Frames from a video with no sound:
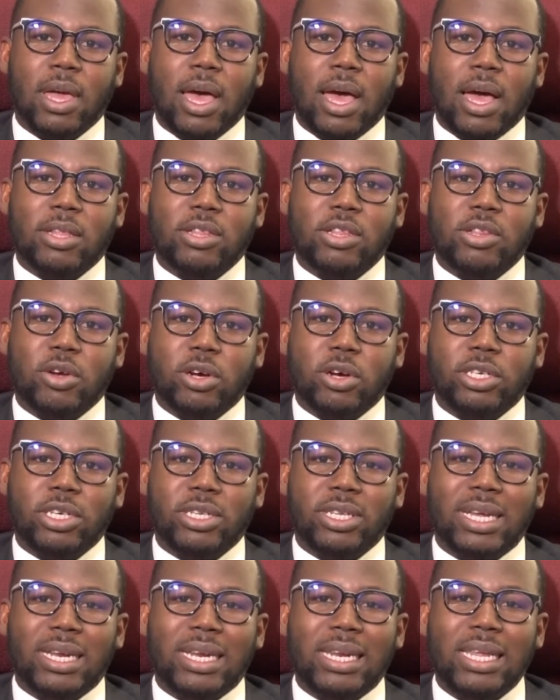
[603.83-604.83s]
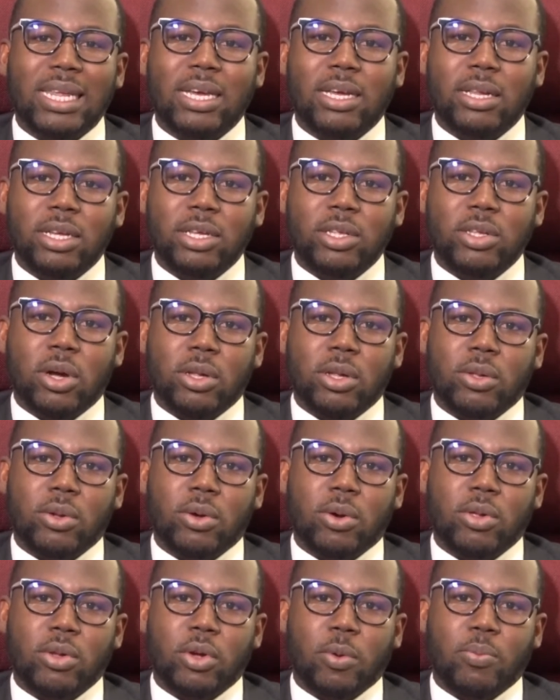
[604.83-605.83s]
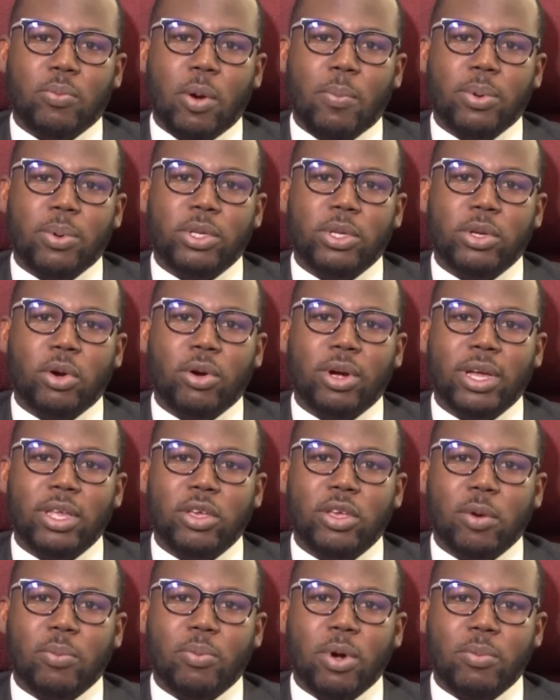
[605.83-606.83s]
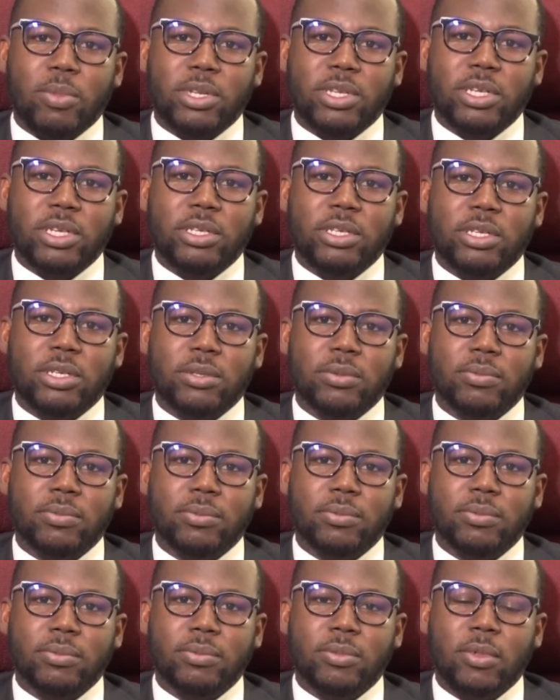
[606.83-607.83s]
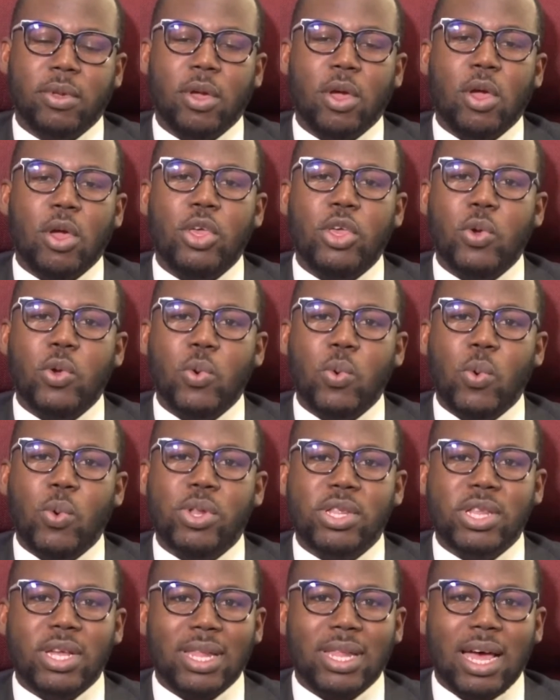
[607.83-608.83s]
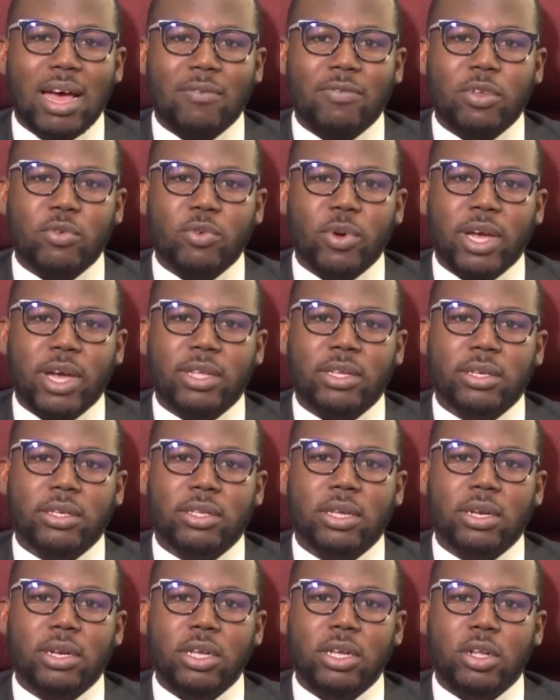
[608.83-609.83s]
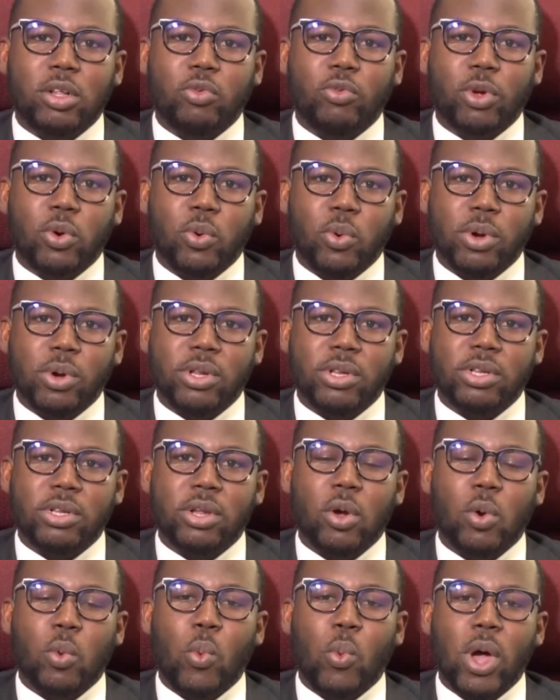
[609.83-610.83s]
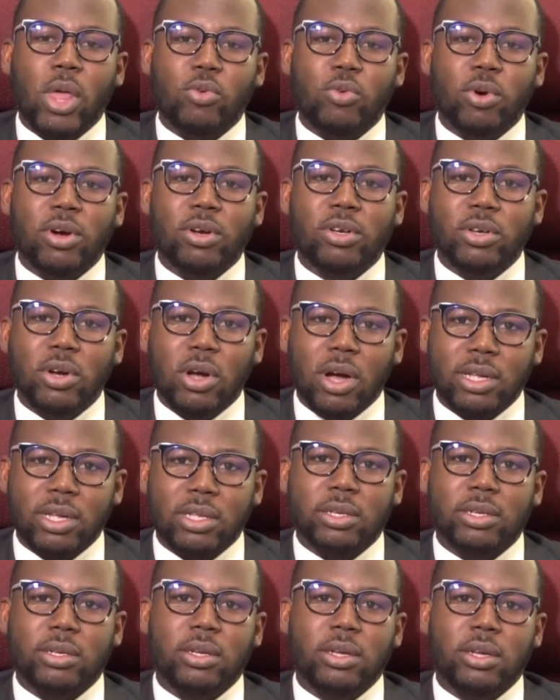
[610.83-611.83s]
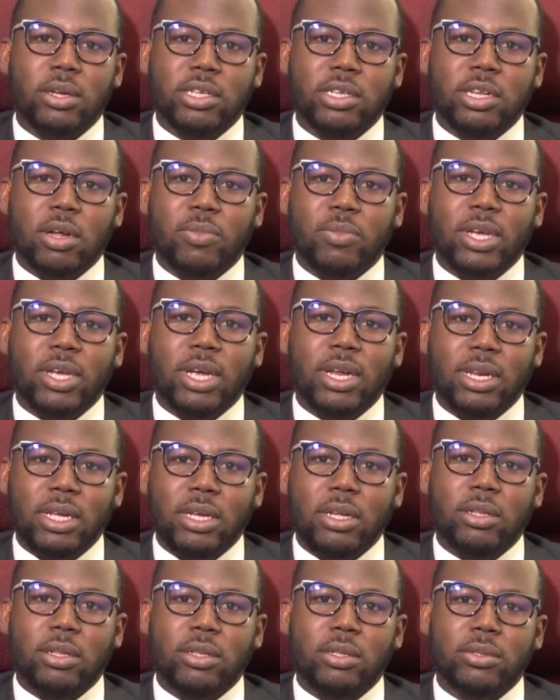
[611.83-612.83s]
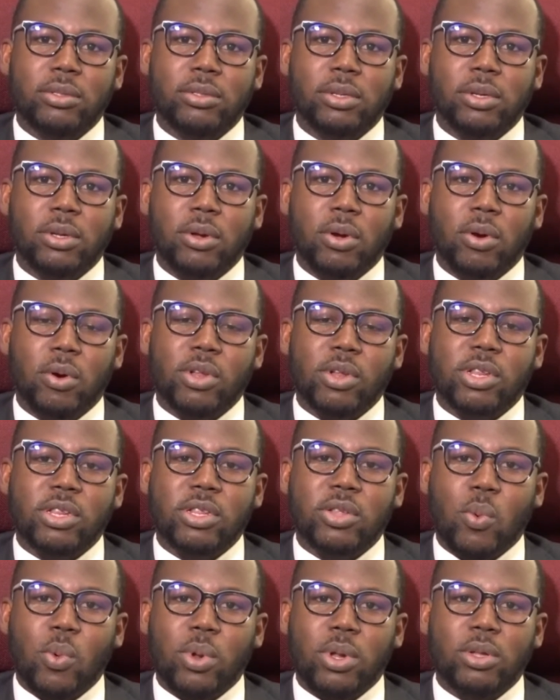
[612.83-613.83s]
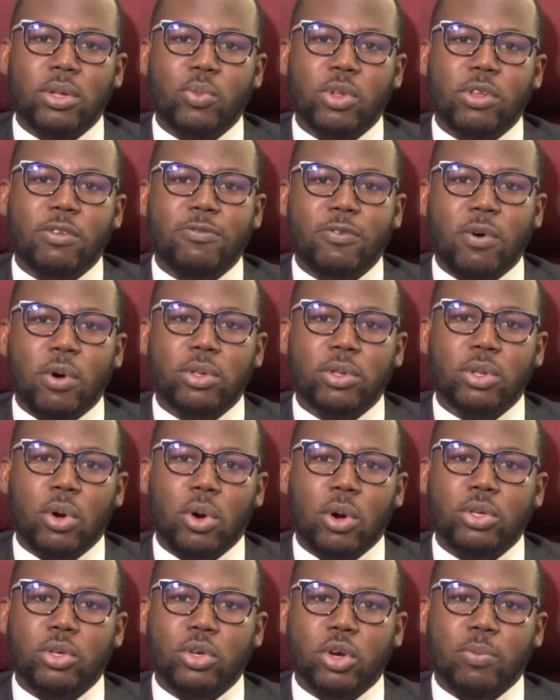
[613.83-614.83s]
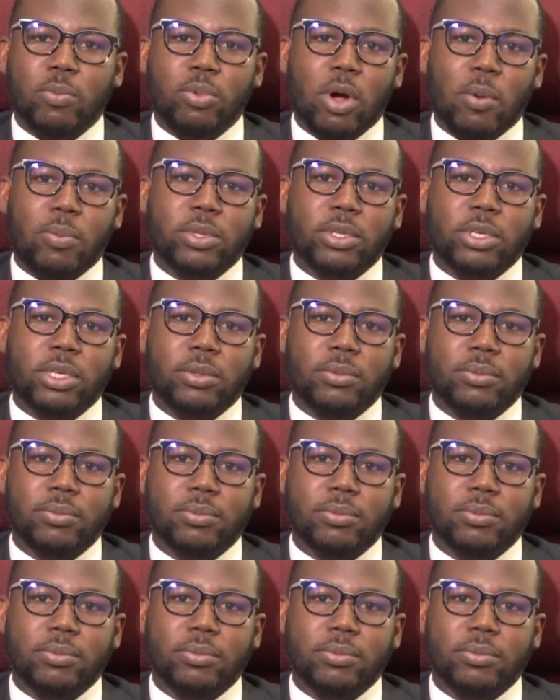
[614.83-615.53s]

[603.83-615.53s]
a search is illegally done on your property or in your premises, you still have the right to legal recourse, whether or not something illegal or stolen was found on your property.